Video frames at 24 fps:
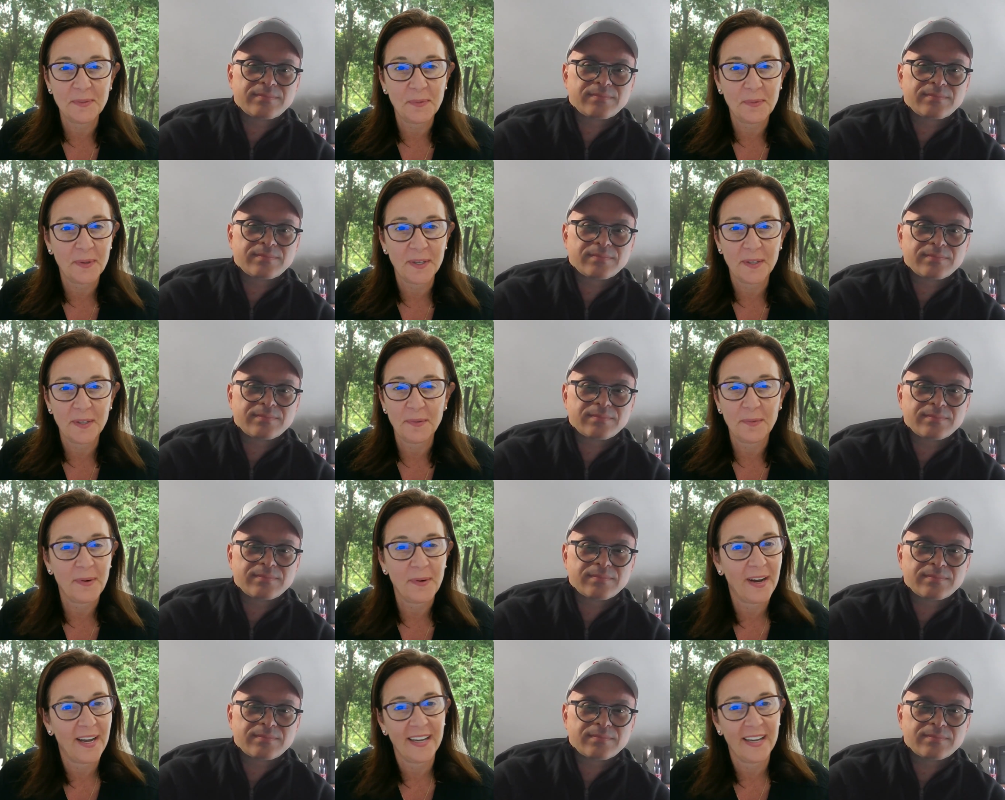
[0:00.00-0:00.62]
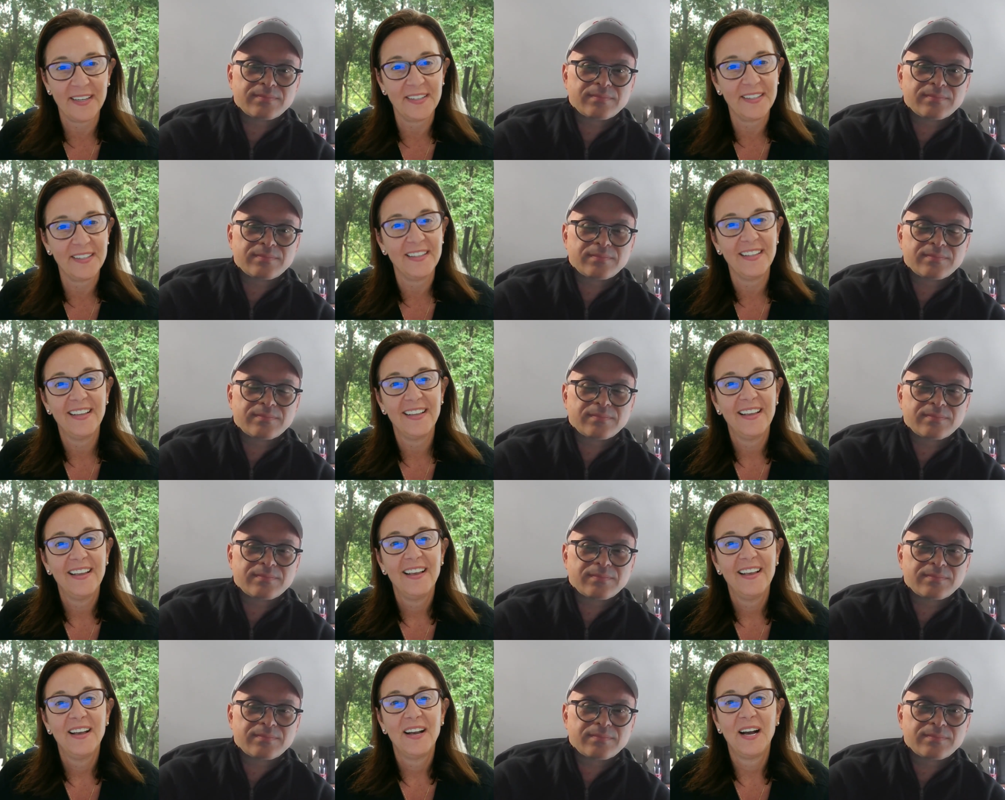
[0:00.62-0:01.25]
Speaker 1: worthwhile.
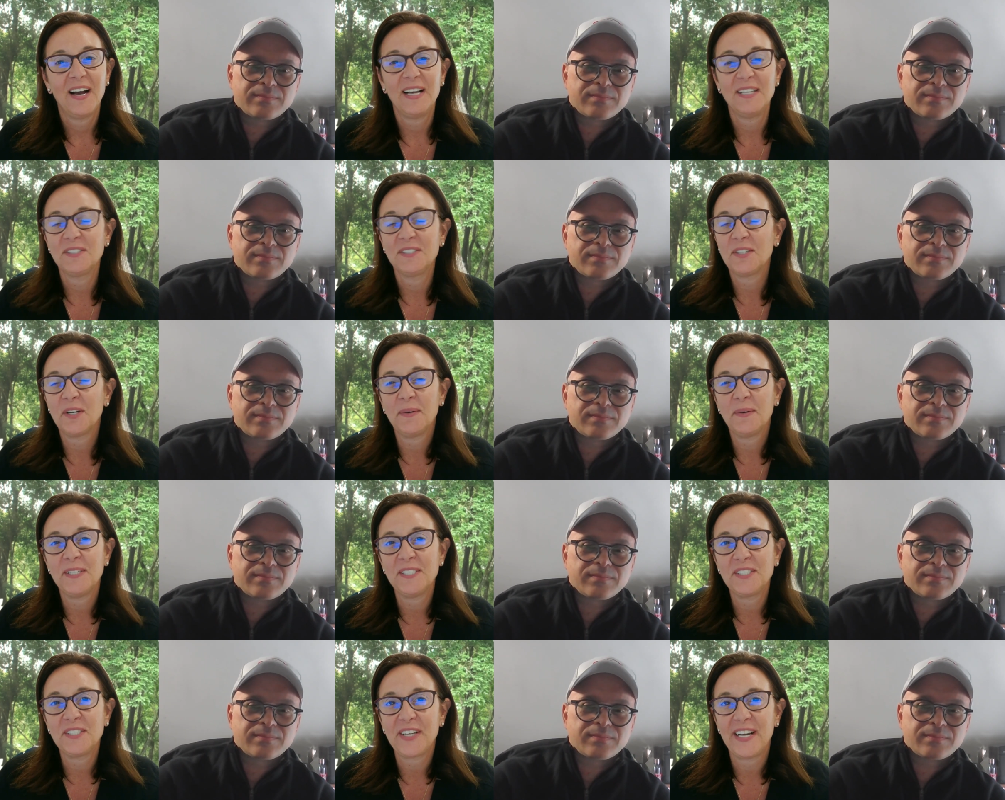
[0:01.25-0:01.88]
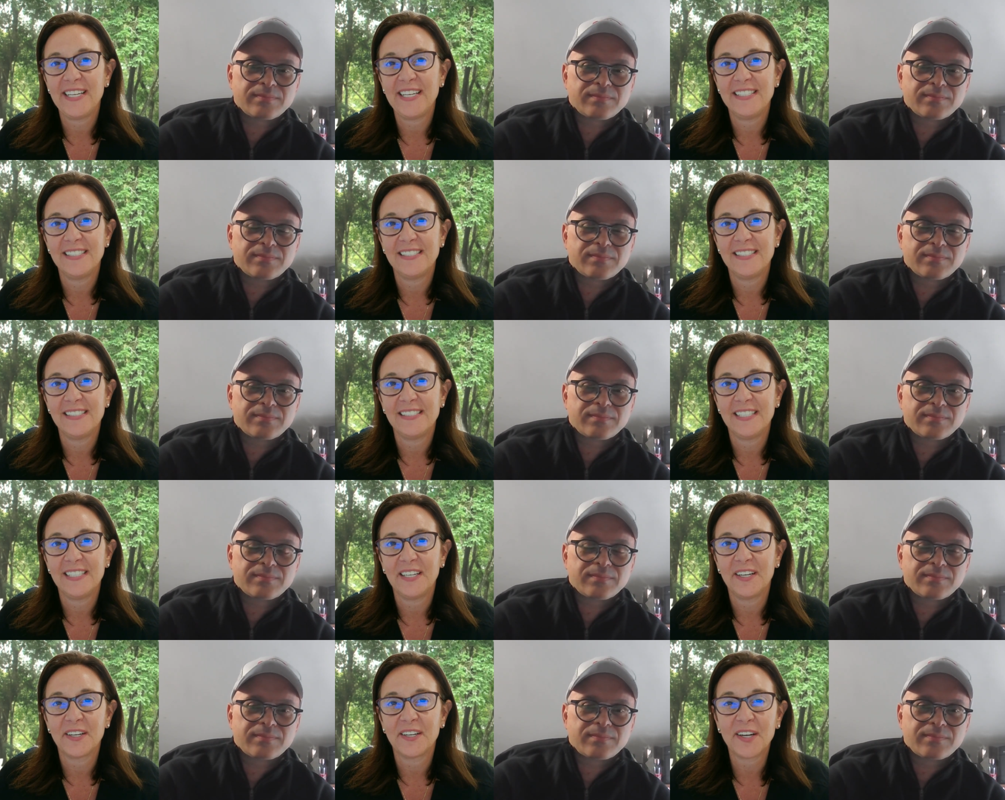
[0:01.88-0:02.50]
Uh, it's always great to
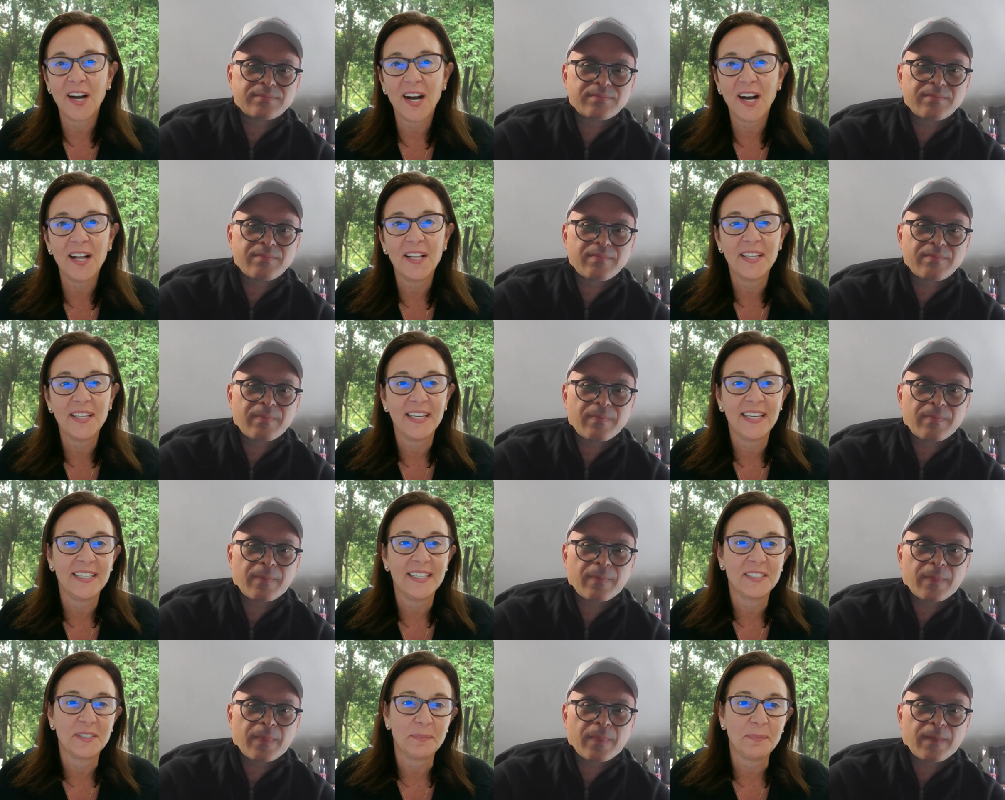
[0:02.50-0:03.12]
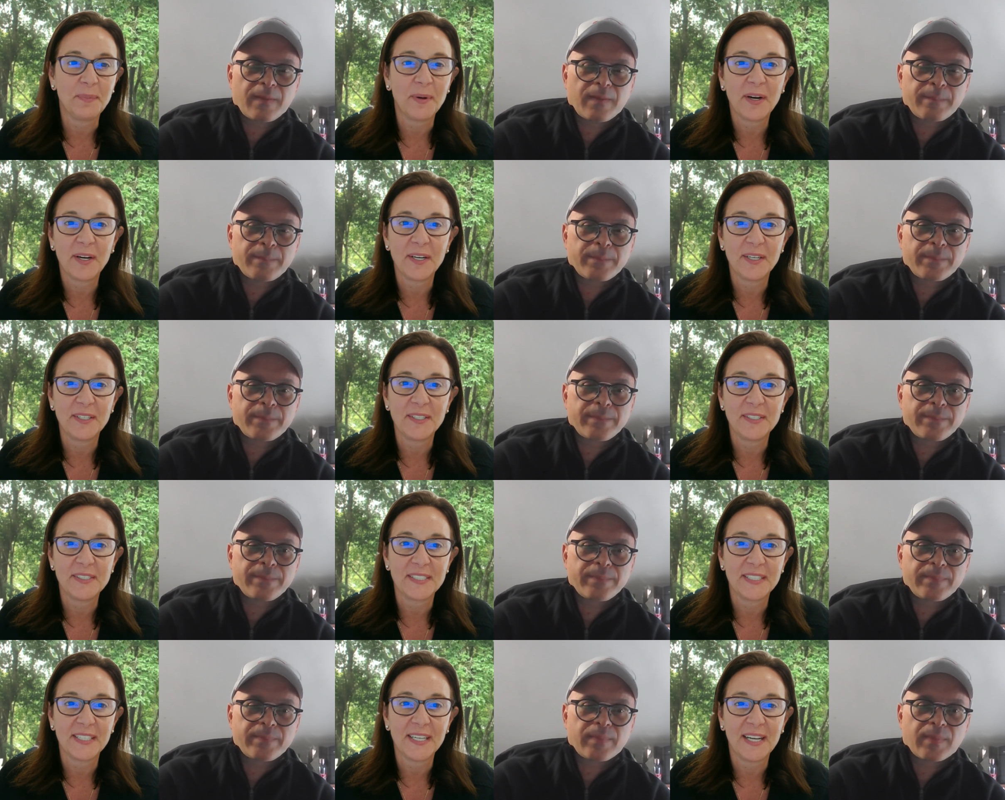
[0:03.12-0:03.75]
see our colleagues and
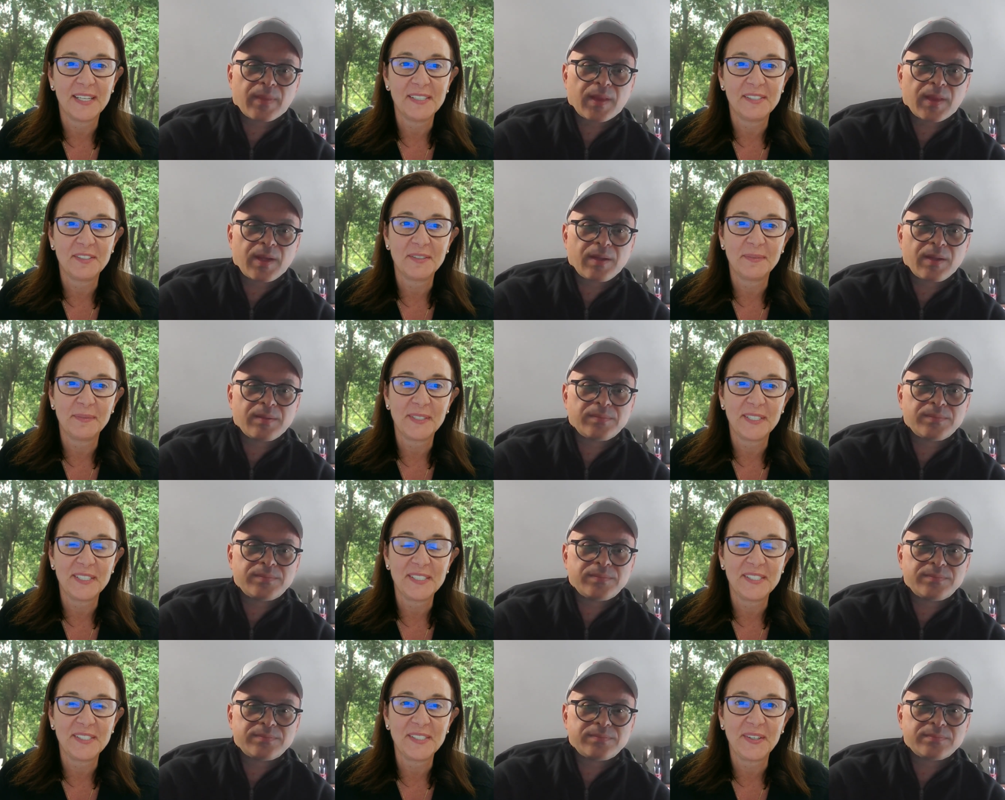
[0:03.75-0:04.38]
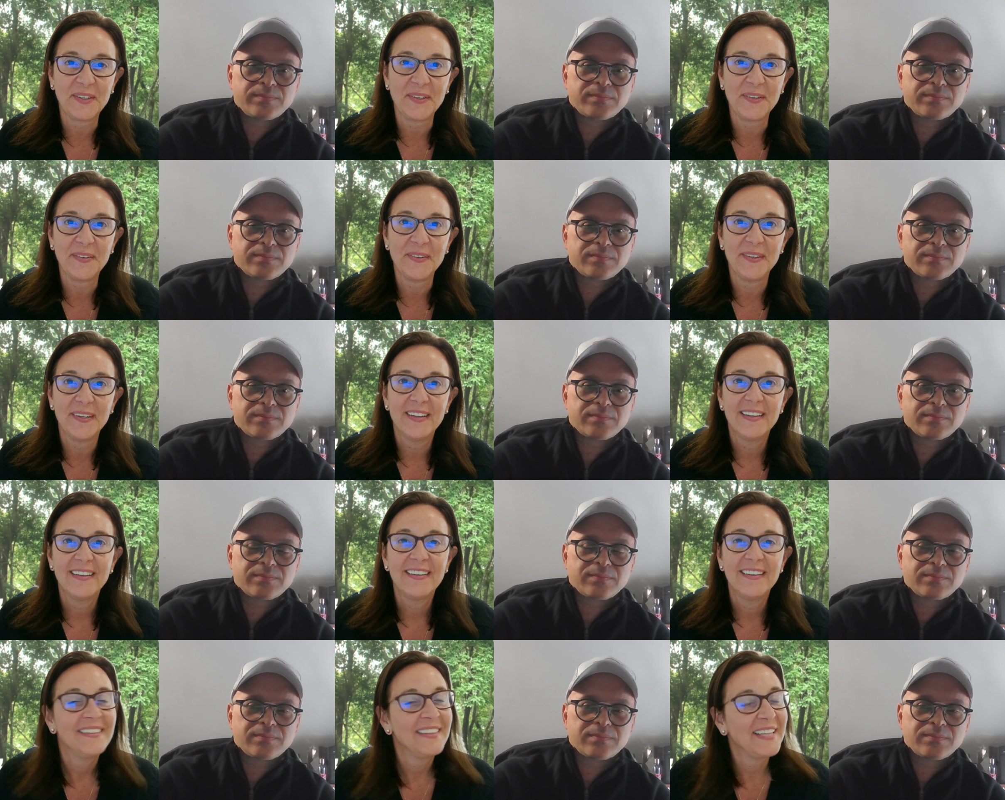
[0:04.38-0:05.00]
partners and customers. So
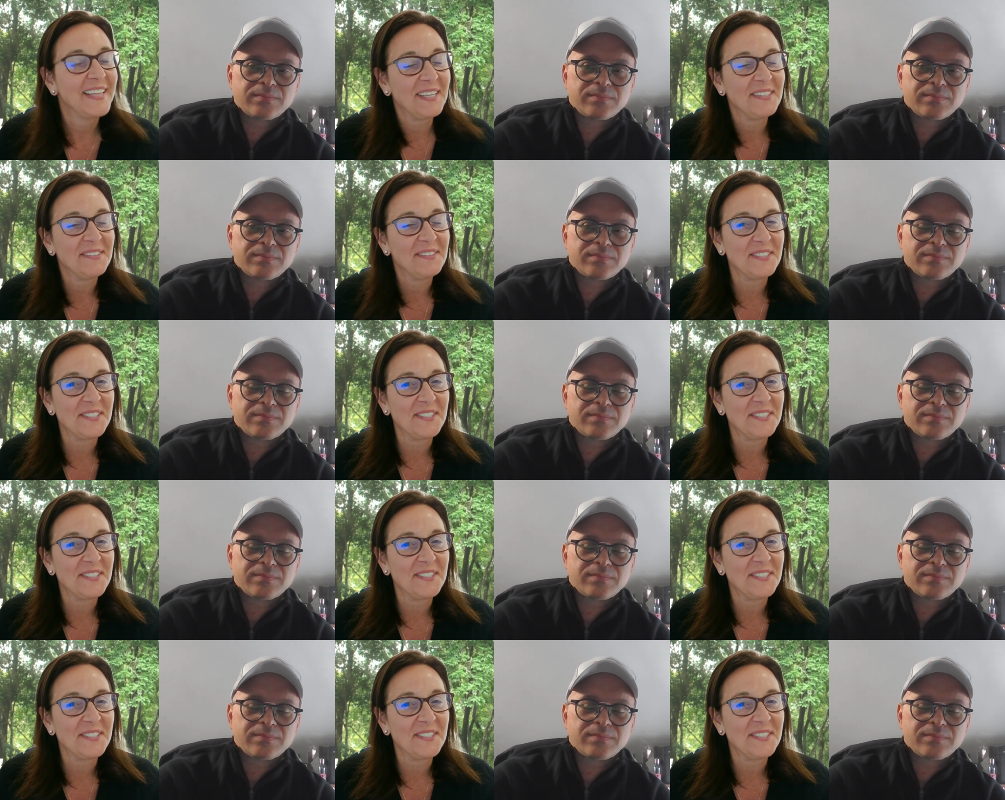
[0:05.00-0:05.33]
thanks